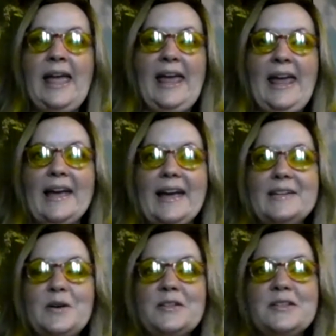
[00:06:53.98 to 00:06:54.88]

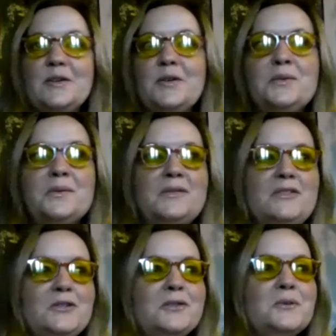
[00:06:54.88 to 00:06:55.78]
And also
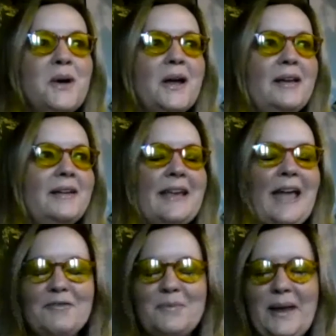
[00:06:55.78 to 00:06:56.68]
do
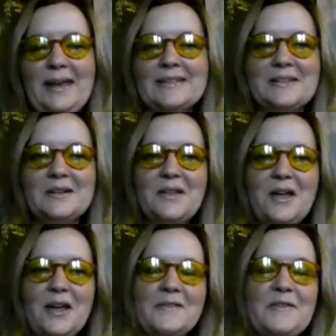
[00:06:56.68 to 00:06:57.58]
have my hands in a lot
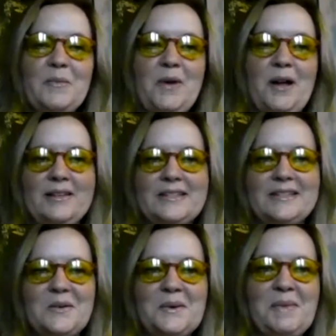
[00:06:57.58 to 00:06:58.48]
of different pots.
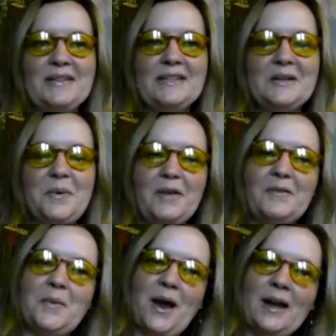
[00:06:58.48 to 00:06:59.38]
So we maintain a
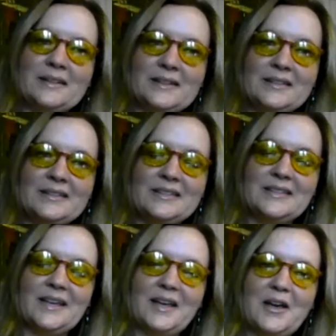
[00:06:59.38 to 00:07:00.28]
private practice.
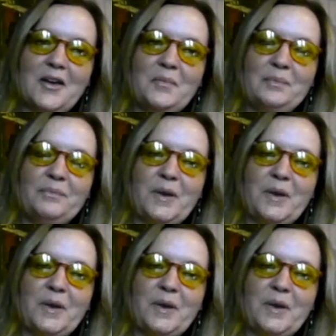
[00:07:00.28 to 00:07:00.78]
My